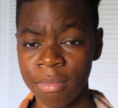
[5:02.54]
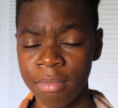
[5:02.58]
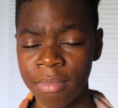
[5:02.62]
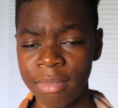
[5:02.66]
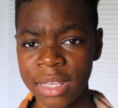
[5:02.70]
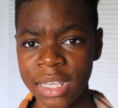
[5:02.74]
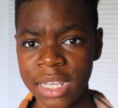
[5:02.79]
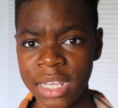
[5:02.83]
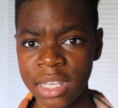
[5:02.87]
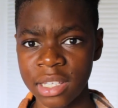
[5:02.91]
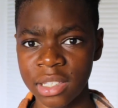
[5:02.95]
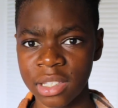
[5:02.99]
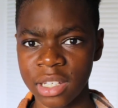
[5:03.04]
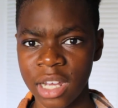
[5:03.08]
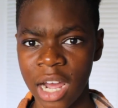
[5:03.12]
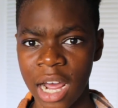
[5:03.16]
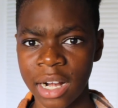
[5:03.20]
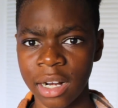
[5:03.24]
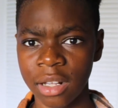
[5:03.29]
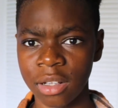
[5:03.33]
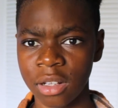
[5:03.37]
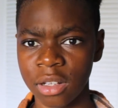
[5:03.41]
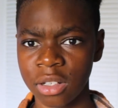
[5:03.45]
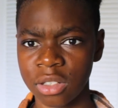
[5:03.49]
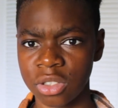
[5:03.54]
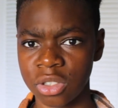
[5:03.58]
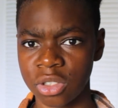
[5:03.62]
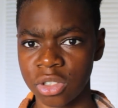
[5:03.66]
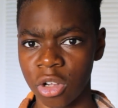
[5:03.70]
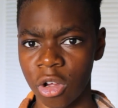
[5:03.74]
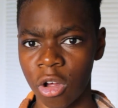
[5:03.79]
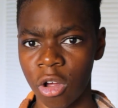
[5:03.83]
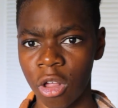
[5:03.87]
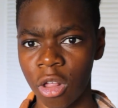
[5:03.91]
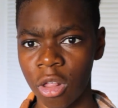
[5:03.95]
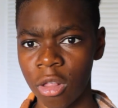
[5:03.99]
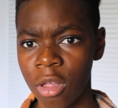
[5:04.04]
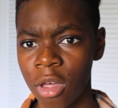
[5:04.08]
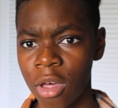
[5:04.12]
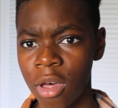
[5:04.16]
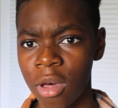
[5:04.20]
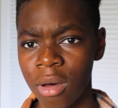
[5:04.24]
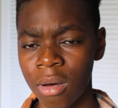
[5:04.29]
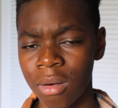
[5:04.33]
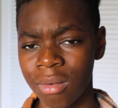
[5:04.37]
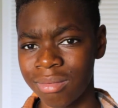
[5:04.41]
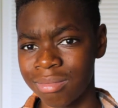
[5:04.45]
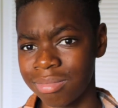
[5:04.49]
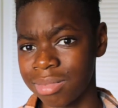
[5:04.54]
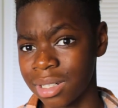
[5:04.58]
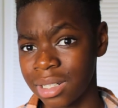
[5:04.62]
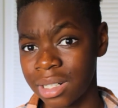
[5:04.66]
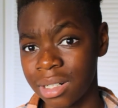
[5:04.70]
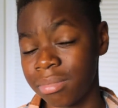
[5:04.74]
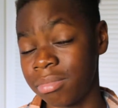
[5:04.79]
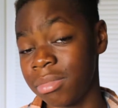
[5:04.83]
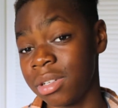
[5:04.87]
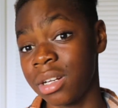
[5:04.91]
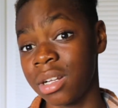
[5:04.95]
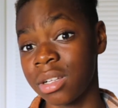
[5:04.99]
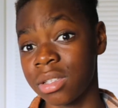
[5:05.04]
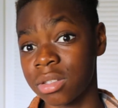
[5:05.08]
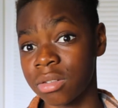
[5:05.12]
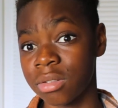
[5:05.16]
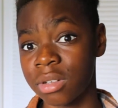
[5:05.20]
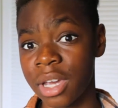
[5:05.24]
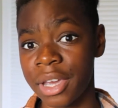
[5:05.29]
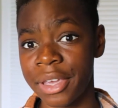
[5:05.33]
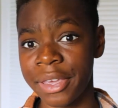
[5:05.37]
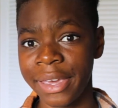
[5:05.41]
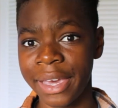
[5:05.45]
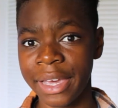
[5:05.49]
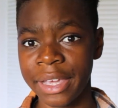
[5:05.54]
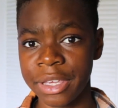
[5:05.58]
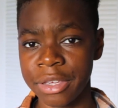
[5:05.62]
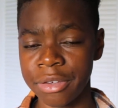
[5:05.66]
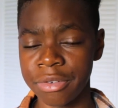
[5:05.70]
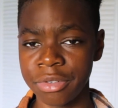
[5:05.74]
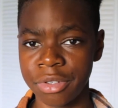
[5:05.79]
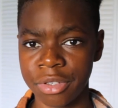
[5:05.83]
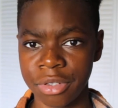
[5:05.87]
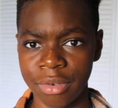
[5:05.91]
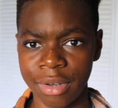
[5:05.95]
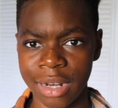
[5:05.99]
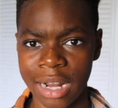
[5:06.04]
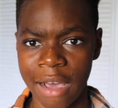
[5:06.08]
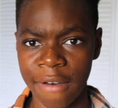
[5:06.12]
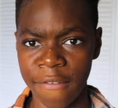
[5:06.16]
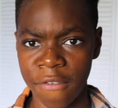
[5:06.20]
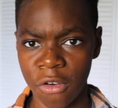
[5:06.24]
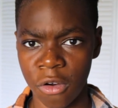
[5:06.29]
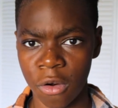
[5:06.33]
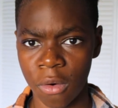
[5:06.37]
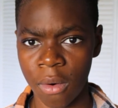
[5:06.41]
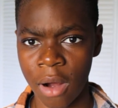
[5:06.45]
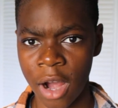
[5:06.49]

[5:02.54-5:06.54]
me kind of looks dull. But I mean, it's okay, you get used to it after a